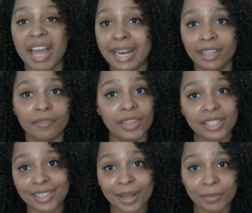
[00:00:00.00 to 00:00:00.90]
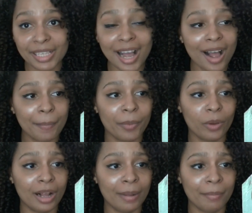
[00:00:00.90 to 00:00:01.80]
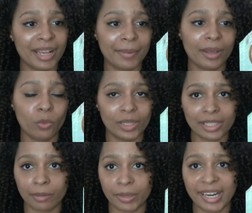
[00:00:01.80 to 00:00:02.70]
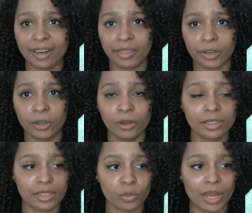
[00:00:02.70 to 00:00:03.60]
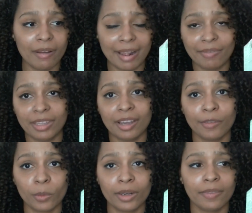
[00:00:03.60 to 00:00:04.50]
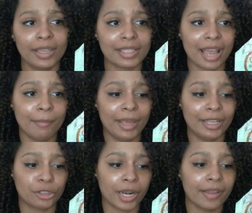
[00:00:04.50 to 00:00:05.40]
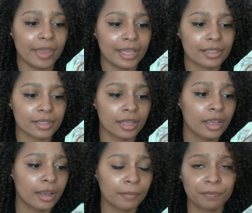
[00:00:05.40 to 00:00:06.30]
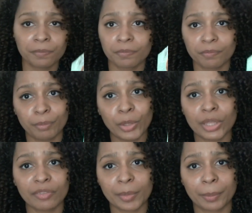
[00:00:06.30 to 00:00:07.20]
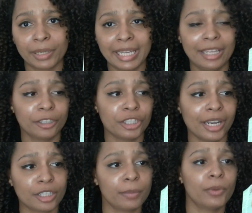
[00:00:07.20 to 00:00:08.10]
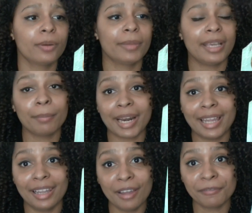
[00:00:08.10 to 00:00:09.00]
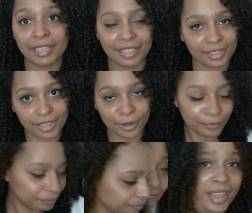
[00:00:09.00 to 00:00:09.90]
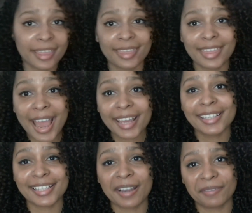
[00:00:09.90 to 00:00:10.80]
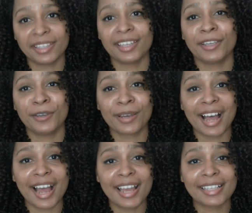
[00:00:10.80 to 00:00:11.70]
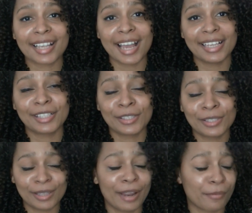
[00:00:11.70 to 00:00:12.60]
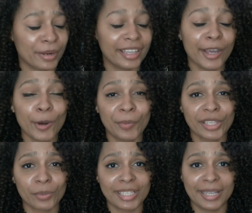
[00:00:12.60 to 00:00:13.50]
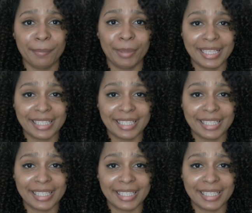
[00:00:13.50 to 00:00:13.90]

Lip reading: I'd give this thumbs up. Maybe once I run out of the curls as well, and the other one of this, I may try this. Both of them are pretty interchangeable to me, but I loved it. So that is everything, you guys. I really hope this wasn't